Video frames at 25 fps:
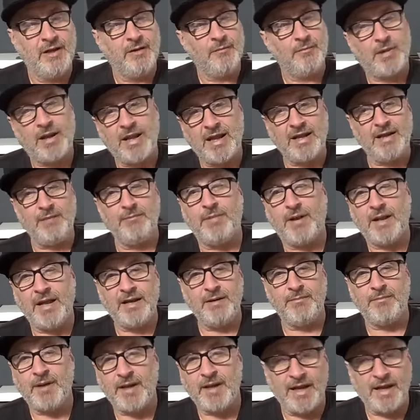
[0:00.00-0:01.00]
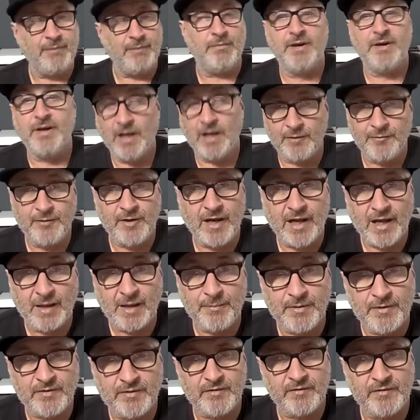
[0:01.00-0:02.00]
planning, but nothing
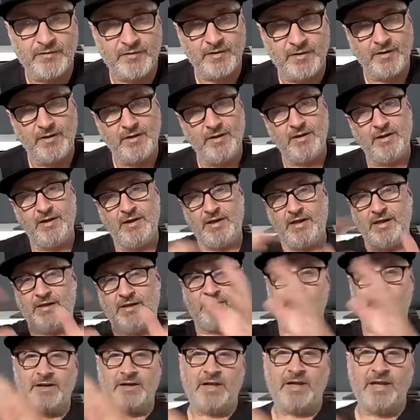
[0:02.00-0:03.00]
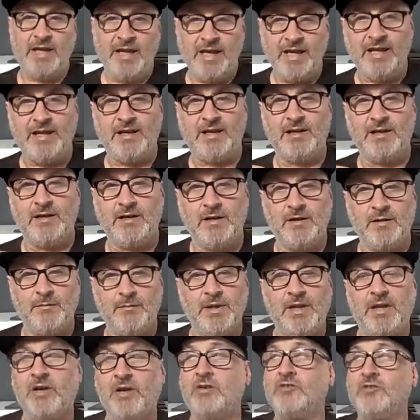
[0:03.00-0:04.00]
happens. It's the king,
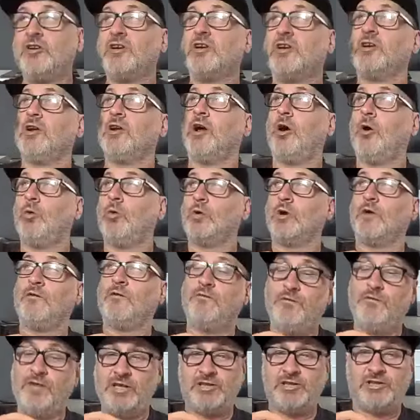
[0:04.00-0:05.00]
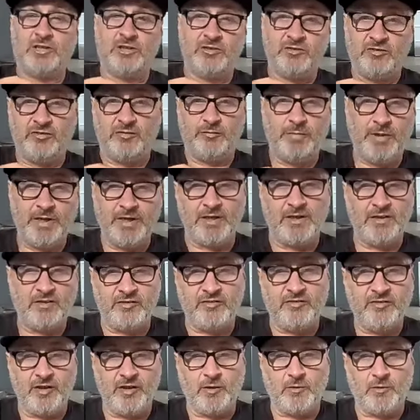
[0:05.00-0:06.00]
because it can hold a vision to bigger than
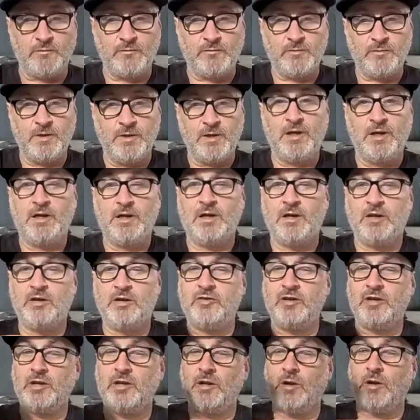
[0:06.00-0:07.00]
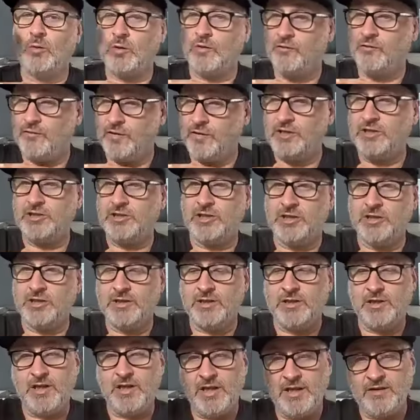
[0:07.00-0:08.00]
self, because it can hold a
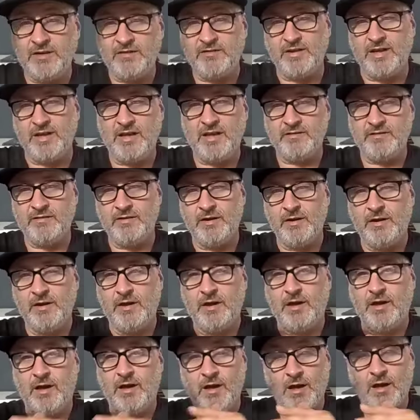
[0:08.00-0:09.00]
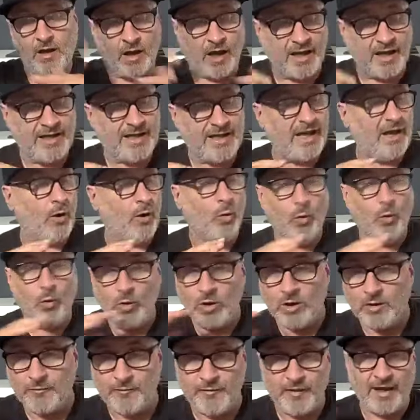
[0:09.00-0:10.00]
vision. It says, I get
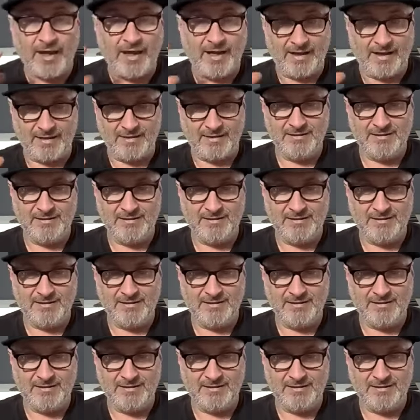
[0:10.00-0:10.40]
all of that,